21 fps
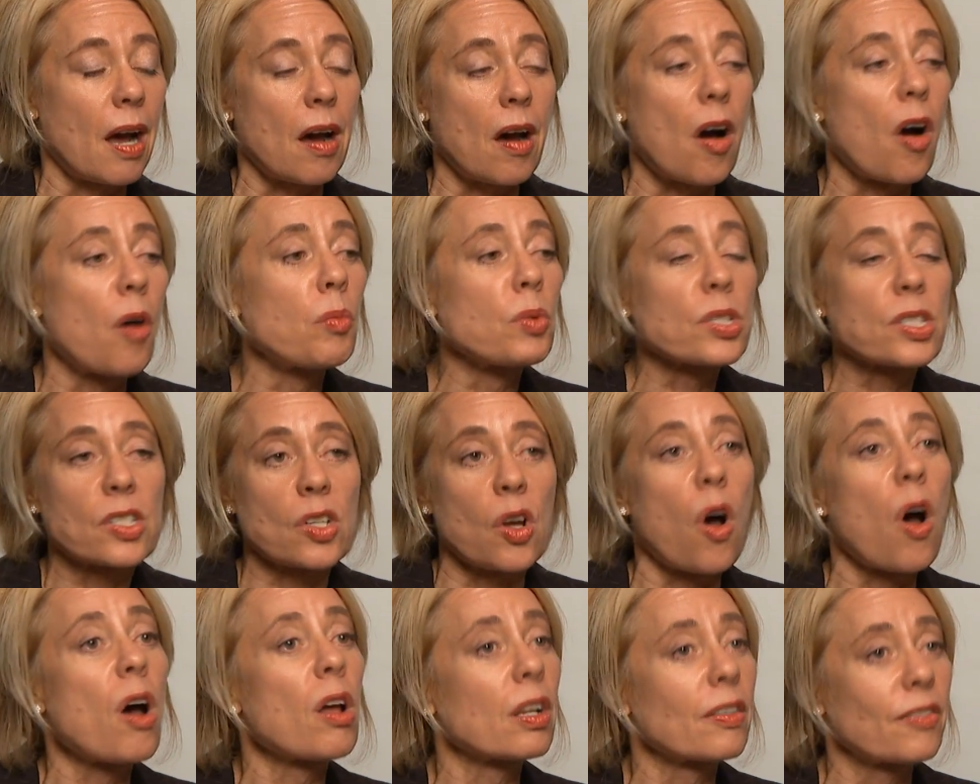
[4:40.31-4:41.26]
Almost
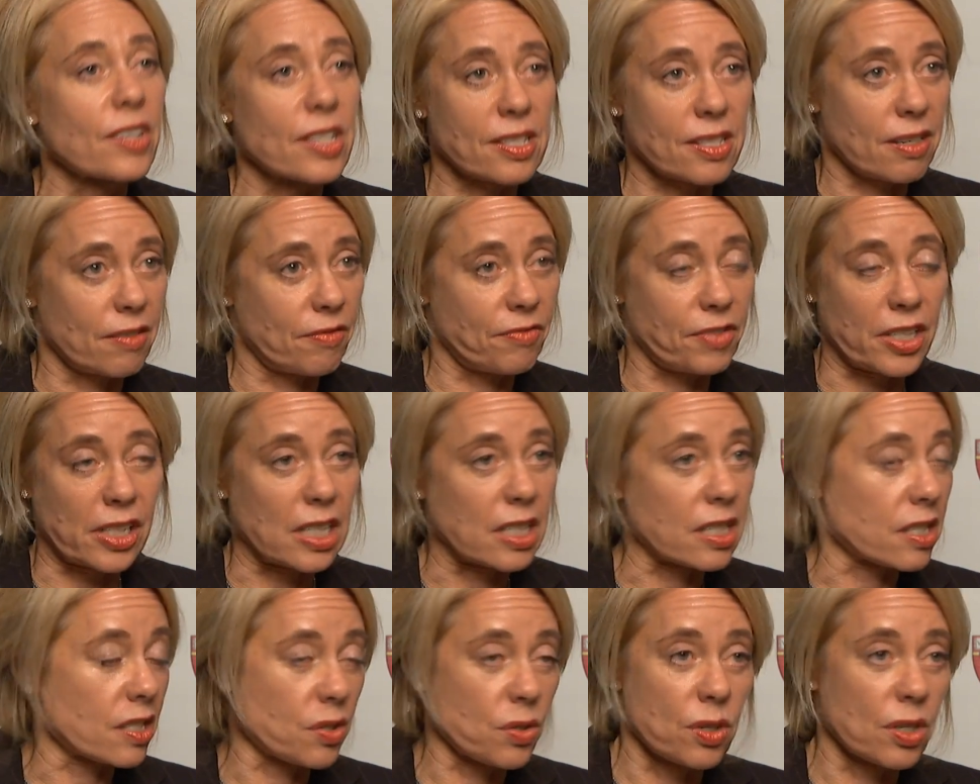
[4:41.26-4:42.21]
all of us are feeling
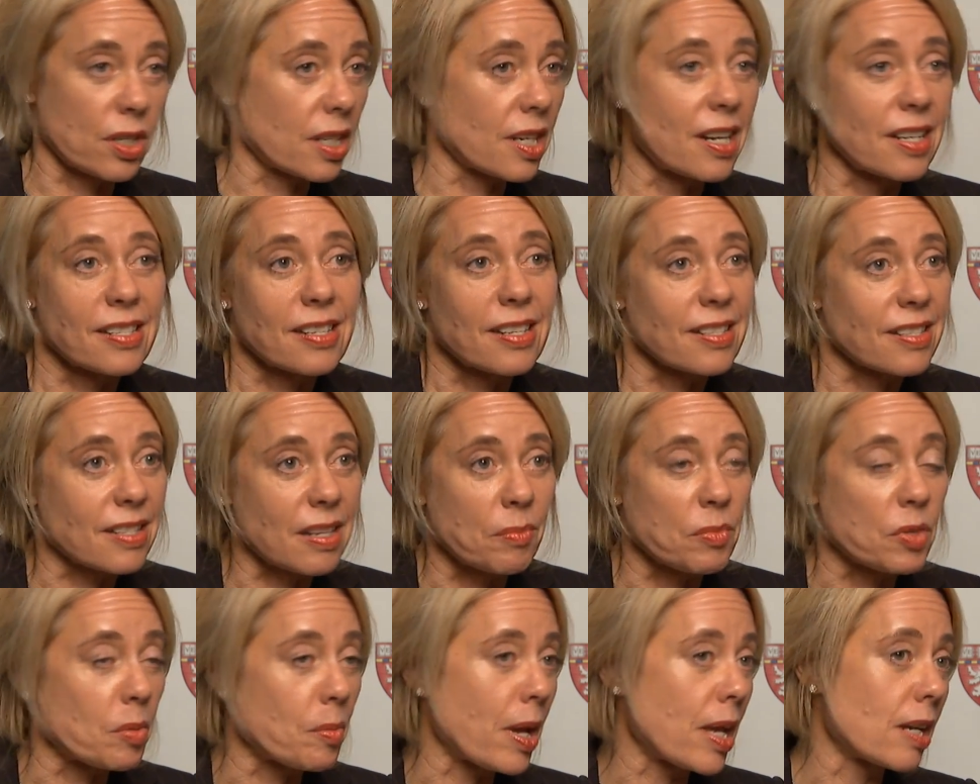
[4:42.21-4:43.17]
disorganized in some
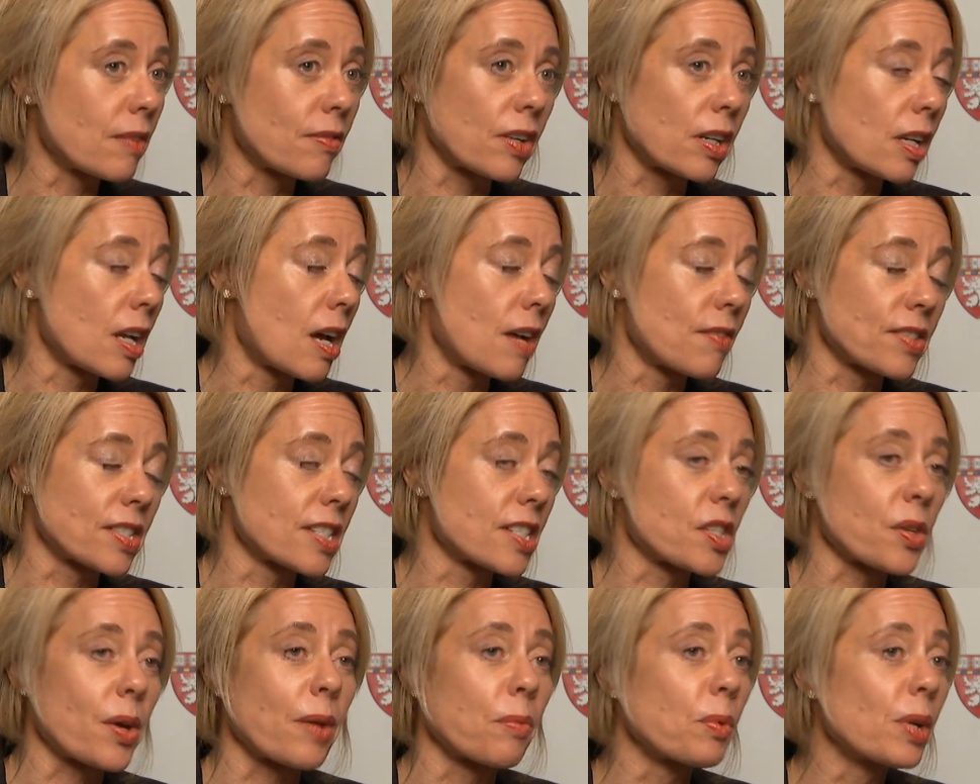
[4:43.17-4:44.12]
domain of our lives, and
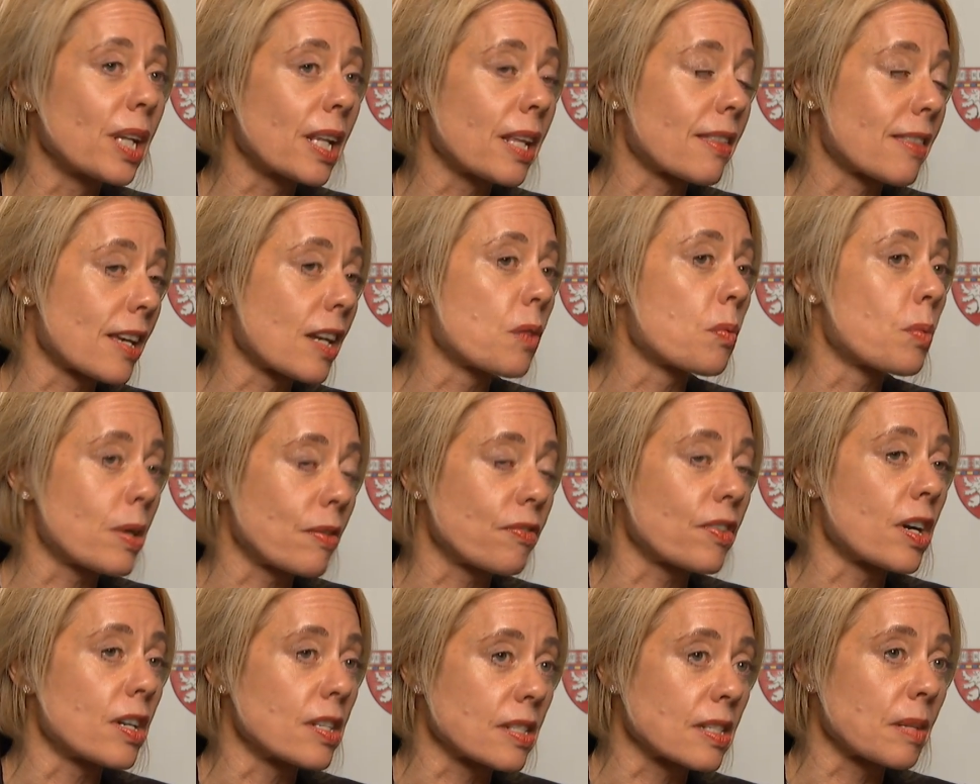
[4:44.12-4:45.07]
so I really think we've
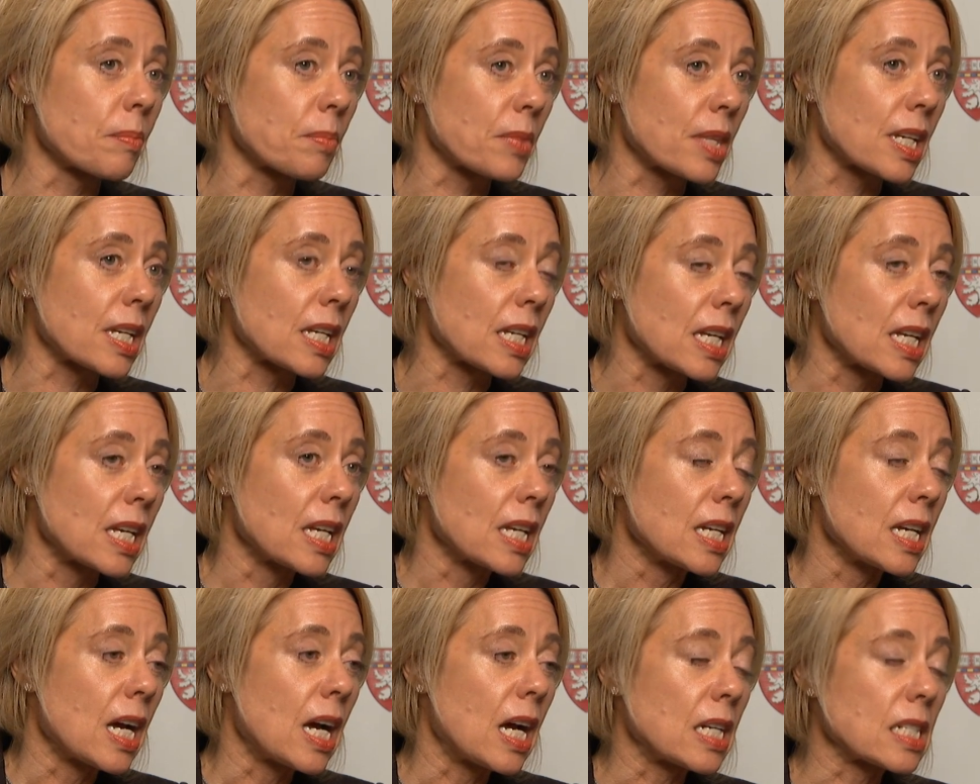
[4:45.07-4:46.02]
got something
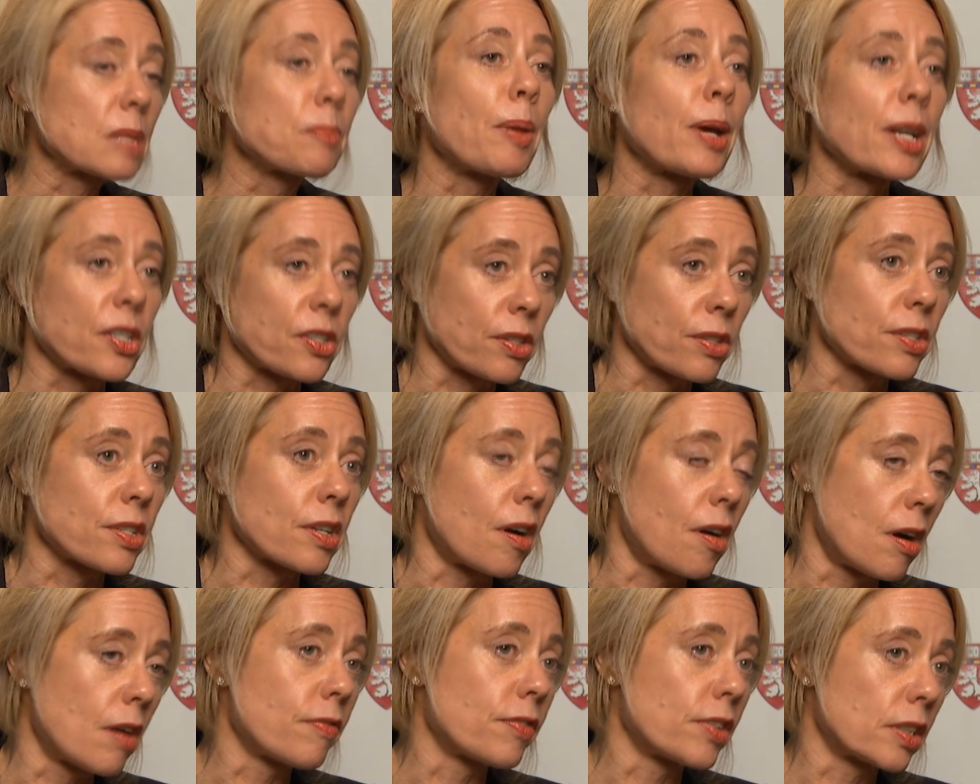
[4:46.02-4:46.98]
special to
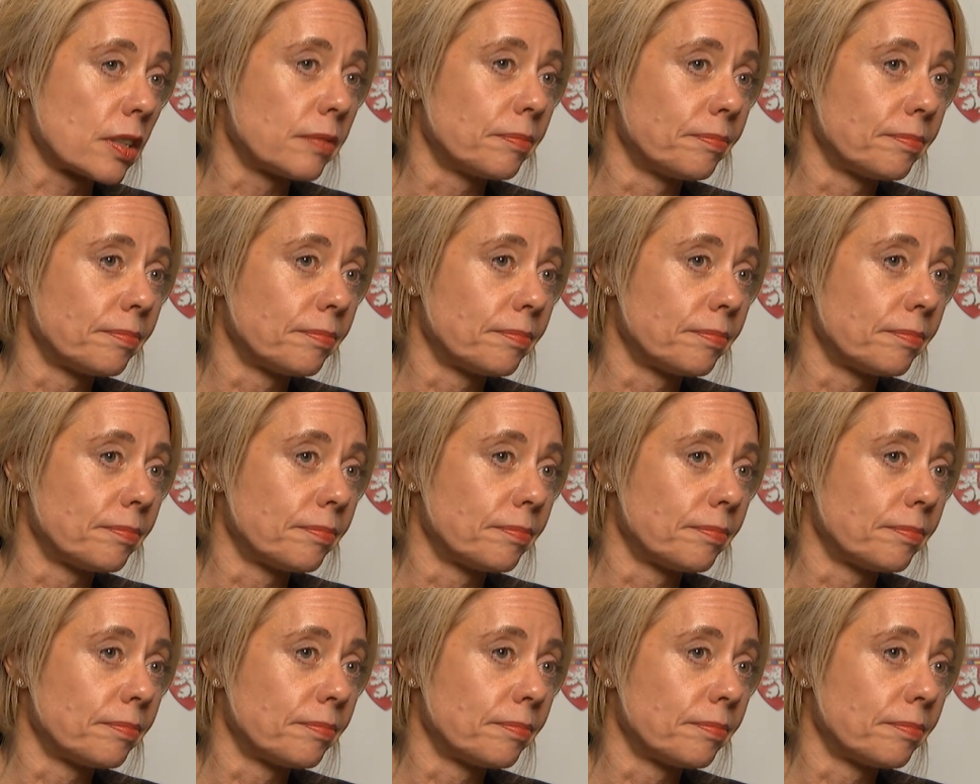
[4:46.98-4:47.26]
offer.